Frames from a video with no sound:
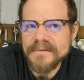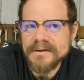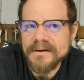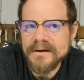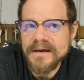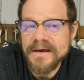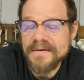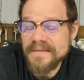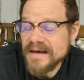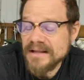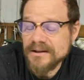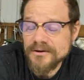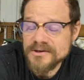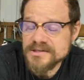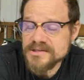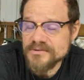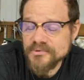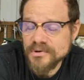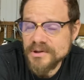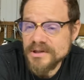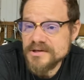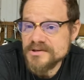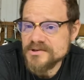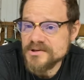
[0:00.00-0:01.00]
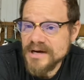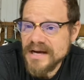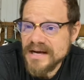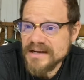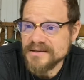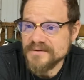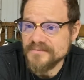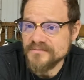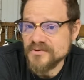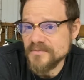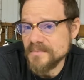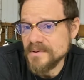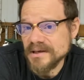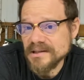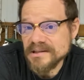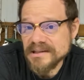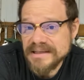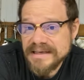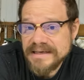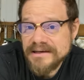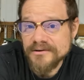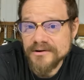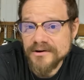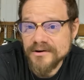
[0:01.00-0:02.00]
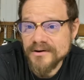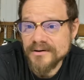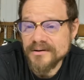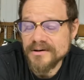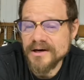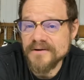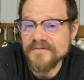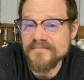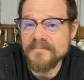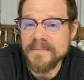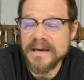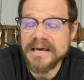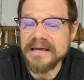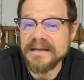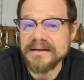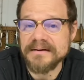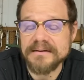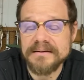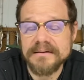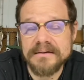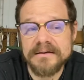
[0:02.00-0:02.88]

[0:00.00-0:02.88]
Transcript: And that looks really attractive, to be a leader of men.